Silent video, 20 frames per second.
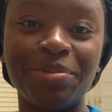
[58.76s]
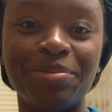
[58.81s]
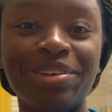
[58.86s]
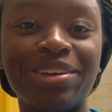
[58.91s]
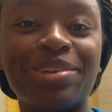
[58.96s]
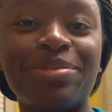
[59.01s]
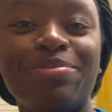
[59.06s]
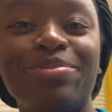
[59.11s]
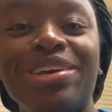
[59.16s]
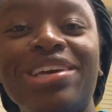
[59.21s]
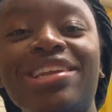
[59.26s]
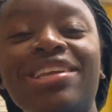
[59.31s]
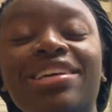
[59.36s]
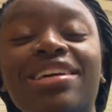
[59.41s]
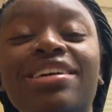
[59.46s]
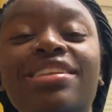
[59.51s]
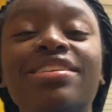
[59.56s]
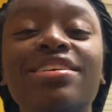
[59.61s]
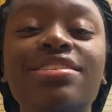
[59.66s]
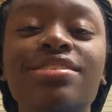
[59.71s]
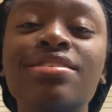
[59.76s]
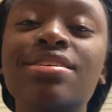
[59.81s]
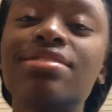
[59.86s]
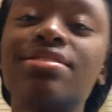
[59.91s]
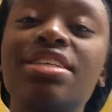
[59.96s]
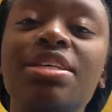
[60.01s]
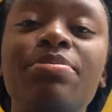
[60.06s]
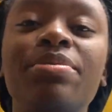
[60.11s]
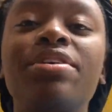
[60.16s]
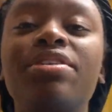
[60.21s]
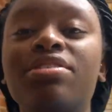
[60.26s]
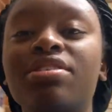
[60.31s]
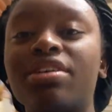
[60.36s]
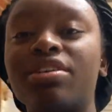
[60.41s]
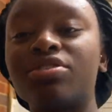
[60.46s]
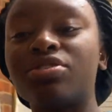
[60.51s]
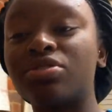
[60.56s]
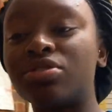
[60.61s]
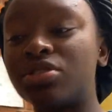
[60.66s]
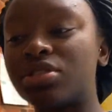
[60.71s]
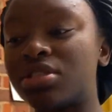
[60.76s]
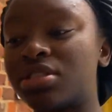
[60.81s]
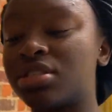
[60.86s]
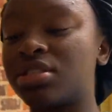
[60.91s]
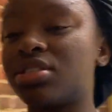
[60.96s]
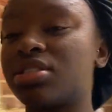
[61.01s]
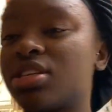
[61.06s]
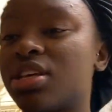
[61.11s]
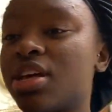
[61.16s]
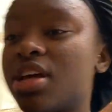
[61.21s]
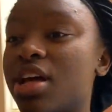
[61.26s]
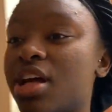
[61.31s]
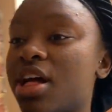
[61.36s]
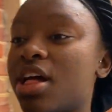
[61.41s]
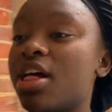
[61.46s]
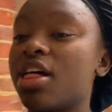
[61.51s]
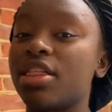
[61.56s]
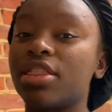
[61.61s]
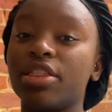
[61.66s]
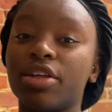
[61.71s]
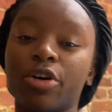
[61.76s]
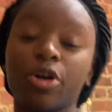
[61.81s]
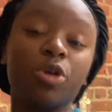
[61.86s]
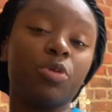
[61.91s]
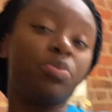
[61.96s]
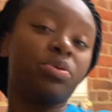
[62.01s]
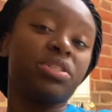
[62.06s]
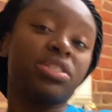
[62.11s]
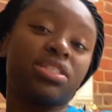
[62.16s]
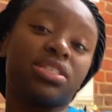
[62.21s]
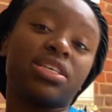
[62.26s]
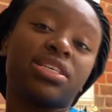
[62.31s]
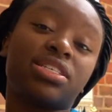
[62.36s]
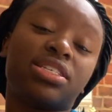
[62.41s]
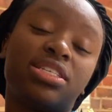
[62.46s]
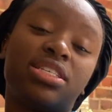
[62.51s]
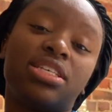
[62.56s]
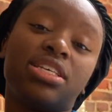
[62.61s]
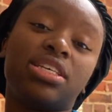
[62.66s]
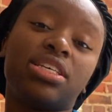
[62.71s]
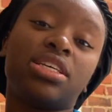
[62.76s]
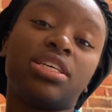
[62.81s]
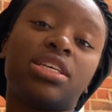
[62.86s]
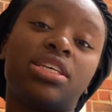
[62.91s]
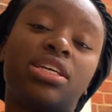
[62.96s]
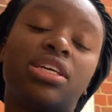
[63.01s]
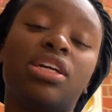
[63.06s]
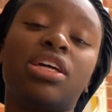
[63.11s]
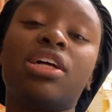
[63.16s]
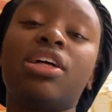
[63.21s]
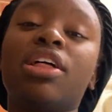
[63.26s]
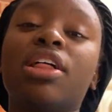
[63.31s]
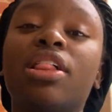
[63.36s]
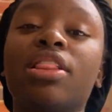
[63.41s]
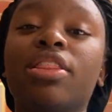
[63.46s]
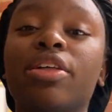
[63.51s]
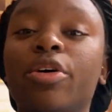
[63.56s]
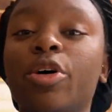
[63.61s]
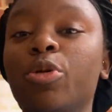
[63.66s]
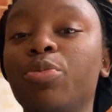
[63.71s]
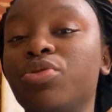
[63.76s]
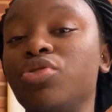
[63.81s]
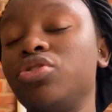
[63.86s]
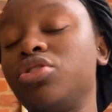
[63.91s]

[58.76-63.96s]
be competing in the 60 meter hurdles, the open 60, the open